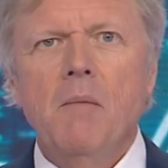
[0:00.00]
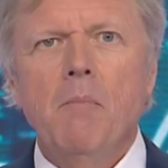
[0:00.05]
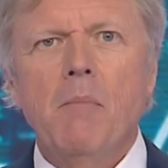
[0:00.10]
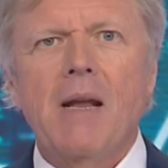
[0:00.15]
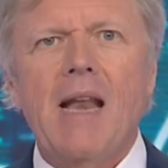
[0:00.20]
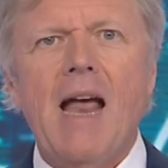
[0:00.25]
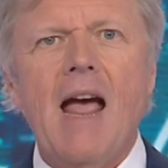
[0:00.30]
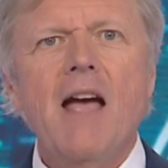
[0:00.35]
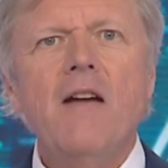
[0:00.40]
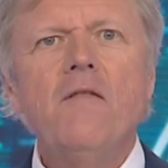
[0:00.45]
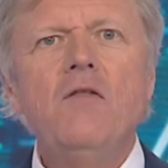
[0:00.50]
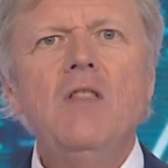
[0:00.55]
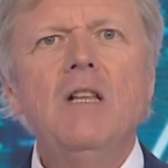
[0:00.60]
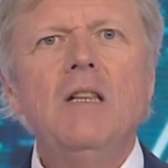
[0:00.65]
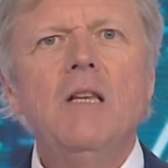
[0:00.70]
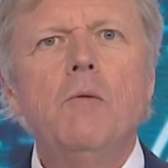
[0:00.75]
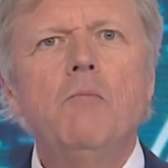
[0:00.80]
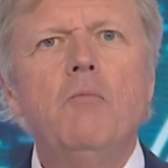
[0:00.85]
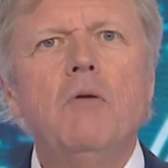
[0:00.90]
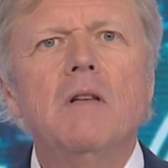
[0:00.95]
But have the
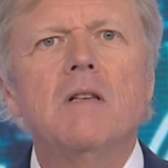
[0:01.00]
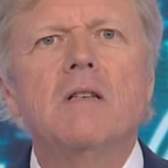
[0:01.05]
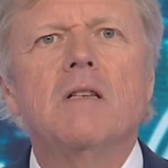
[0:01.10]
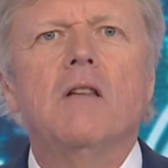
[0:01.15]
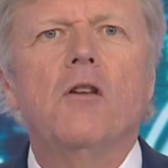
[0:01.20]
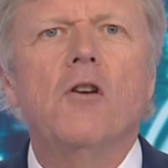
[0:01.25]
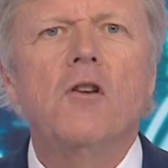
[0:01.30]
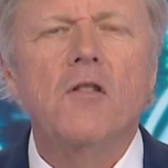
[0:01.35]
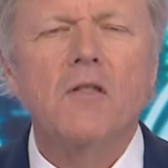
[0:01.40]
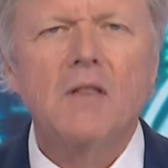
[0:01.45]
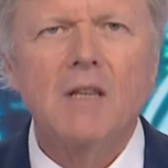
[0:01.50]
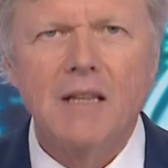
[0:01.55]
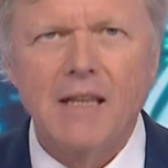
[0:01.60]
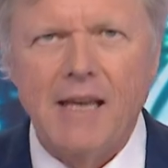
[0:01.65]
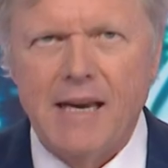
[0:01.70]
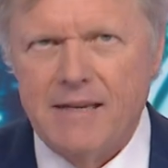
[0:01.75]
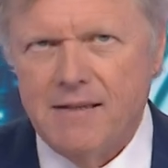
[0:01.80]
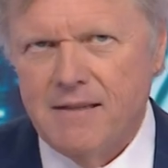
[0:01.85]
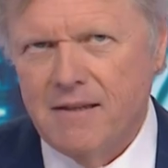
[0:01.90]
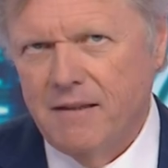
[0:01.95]
Liberals learnt the
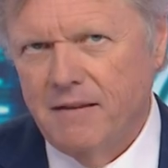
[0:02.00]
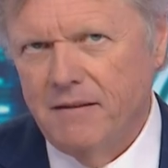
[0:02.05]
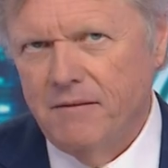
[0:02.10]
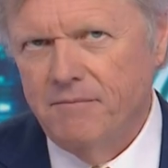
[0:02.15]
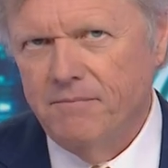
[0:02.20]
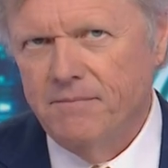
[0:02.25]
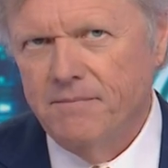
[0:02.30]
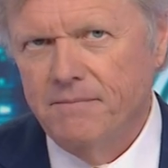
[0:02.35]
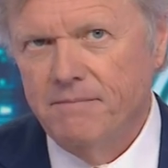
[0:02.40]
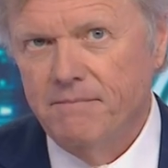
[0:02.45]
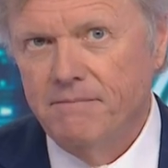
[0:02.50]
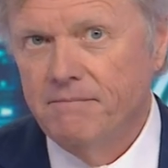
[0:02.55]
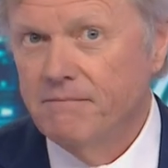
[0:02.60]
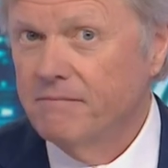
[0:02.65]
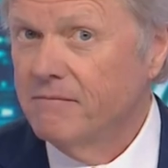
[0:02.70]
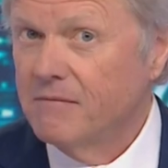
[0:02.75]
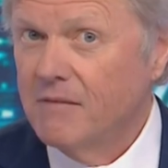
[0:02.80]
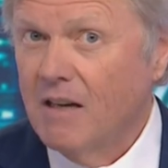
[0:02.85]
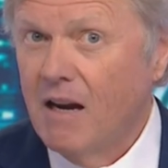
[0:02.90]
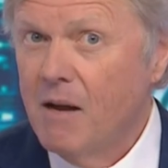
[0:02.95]
lesson?
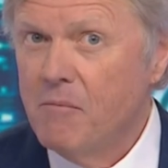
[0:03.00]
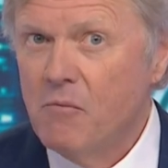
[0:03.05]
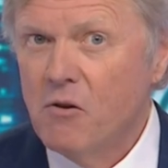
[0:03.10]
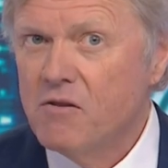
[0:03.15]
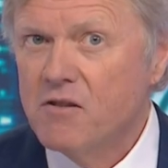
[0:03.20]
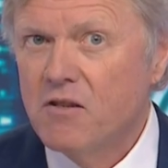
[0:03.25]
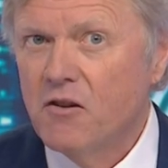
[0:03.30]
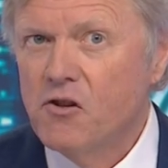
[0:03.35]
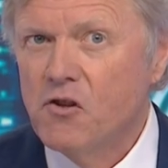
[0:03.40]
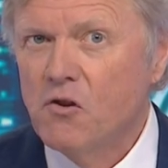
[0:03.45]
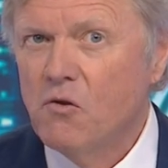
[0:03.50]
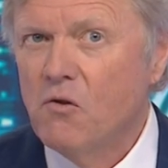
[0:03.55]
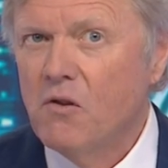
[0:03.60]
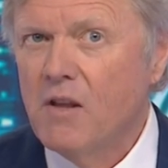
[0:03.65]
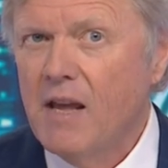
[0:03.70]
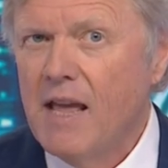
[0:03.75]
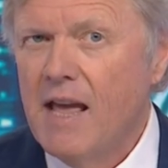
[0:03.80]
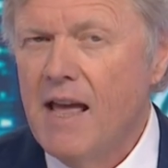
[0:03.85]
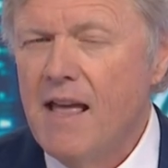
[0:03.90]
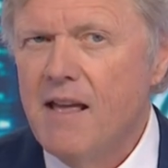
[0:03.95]
I'm not so sure
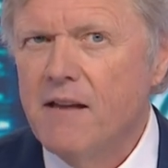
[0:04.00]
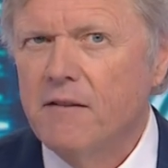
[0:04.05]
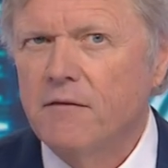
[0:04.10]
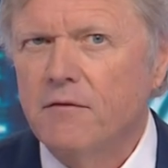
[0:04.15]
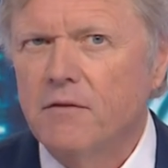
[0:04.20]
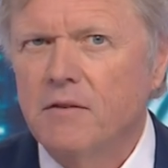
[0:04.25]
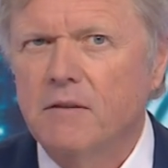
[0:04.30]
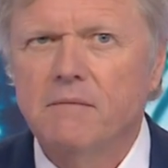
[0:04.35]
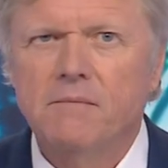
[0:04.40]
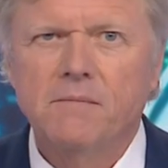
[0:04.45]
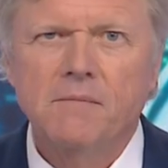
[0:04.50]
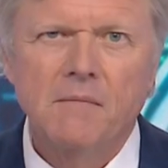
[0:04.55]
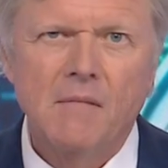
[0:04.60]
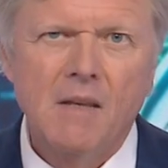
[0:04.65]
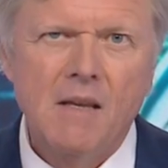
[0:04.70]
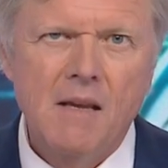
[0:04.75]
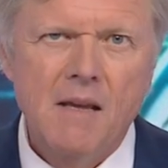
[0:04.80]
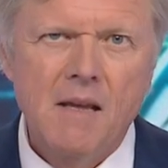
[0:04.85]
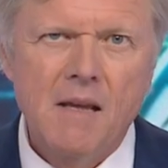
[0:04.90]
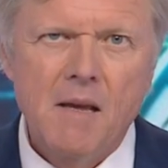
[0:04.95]
they have.
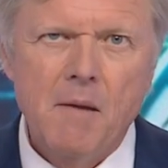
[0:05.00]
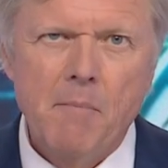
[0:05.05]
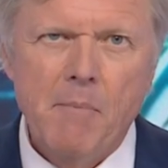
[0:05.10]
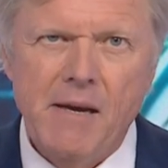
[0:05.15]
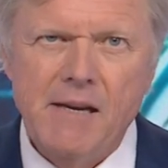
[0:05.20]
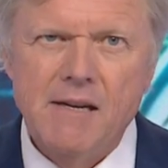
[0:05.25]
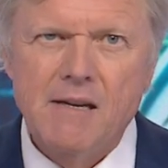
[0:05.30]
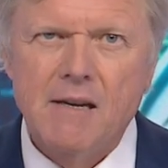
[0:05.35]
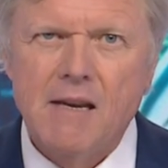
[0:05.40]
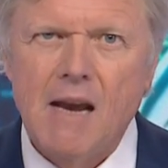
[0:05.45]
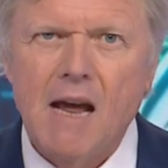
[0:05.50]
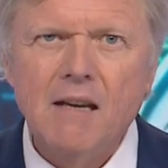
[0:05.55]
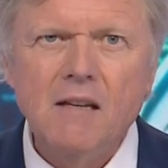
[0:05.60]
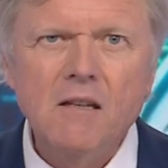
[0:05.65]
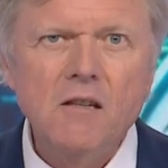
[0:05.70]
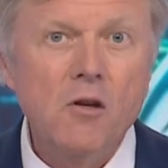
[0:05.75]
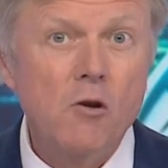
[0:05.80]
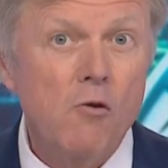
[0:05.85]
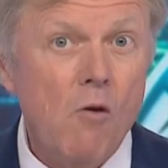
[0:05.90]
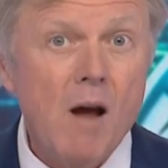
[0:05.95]
Peter
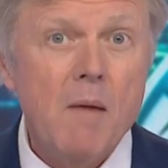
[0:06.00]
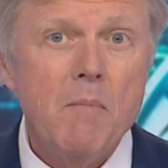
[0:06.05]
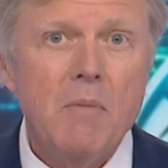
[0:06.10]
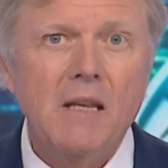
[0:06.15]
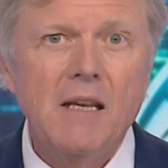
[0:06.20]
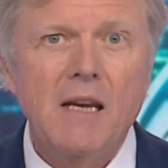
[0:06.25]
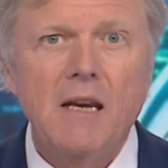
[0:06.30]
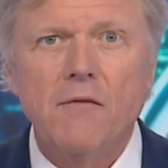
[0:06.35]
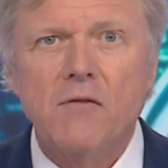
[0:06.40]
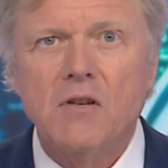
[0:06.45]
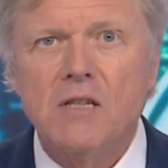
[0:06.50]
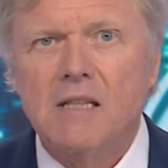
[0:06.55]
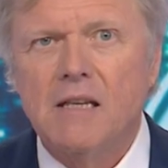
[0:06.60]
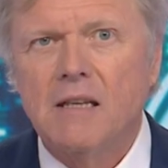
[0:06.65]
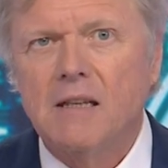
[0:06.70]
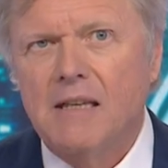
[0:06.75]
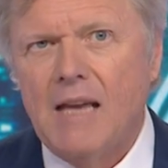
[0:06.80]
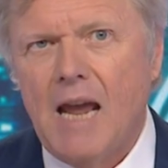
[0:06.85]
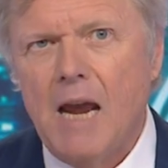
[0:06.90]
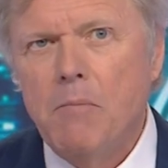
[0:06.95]
Dutton, who I believe is
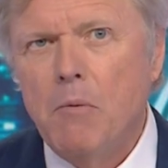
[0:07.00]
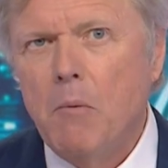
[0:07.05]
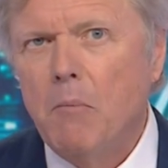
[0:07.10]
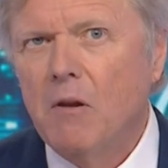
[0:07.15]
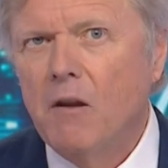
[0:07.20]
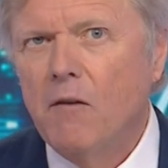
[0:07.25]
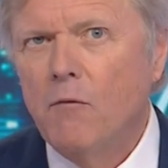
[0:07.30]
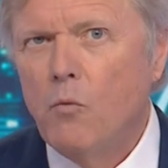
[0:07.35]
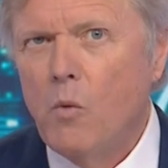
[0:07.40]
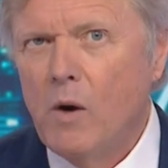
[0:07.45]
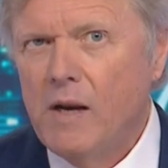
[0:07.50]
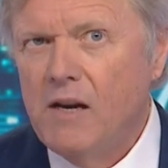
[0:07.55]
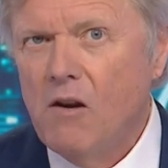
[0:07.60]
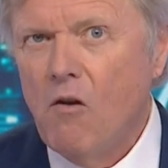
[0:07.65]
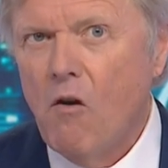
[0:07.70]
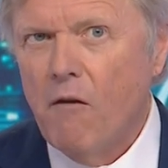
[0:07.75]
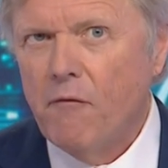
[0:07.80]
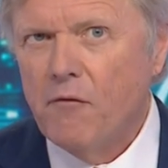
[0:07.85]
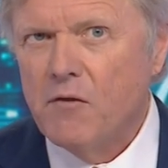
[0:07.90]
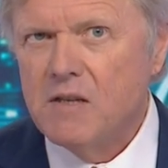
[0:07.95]
capable of winning
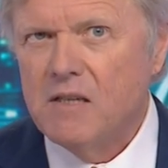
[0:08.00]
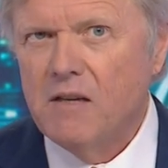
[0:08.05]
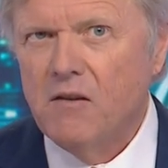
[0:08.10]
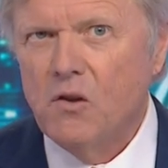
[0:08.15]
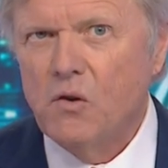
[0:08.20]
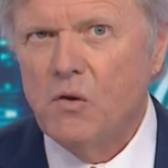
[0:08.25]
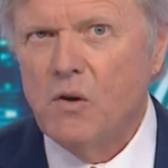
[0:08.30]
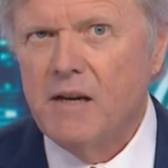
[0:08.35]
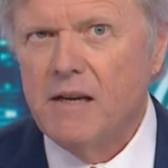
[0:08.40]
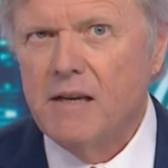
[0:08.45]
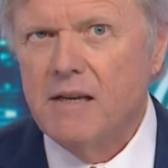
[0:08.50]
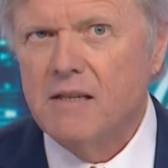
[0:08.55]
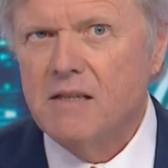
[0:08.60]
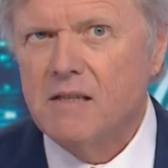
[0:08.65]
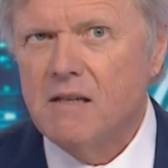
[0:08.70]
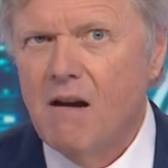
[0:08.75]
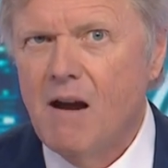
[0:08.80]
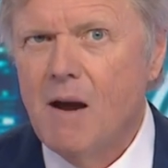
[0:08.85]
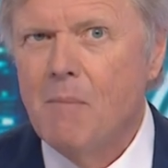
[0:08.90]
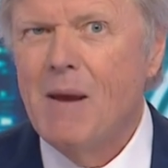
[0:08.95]
office in three years'
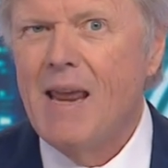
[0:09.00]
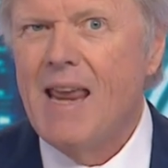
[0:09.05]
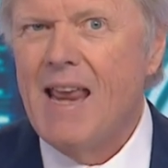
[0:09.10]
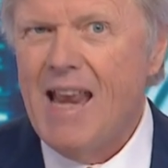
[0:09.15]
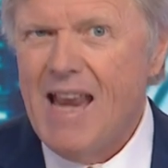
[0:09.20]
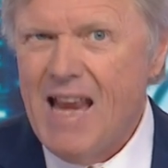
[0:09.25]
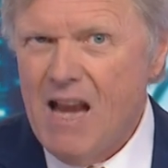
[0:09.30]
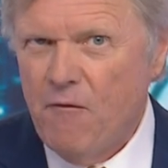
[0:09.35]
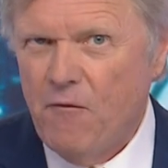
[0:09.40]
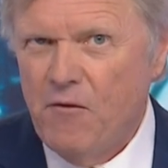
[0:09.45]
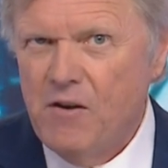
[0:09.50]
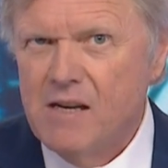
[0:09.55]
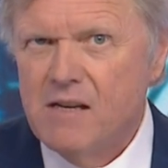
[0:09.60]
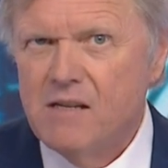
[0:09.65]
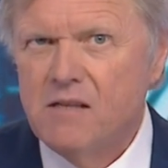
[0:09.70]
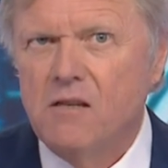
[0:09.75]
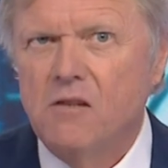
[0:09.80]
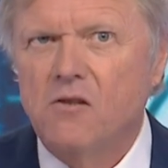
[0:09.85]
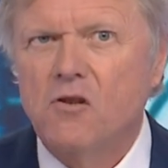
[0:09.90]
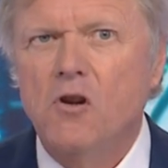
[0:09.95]
time if he
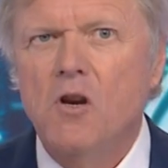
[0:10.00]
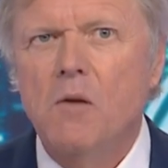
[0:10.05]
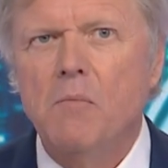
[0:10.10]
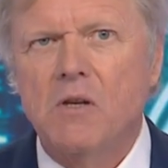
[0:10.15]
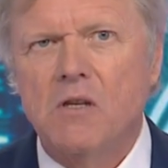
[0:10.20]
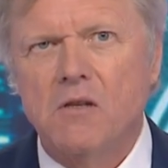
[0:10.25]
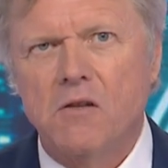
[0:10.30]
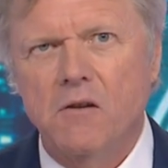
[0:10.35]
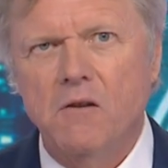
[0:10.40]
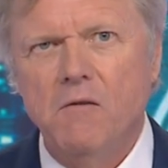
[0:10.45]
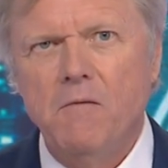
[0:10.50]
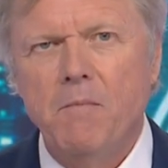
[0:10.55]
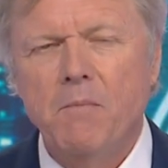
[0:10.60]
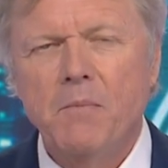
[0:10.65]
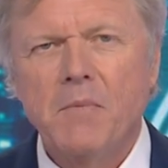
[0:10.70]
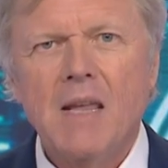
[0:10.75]
is determined to,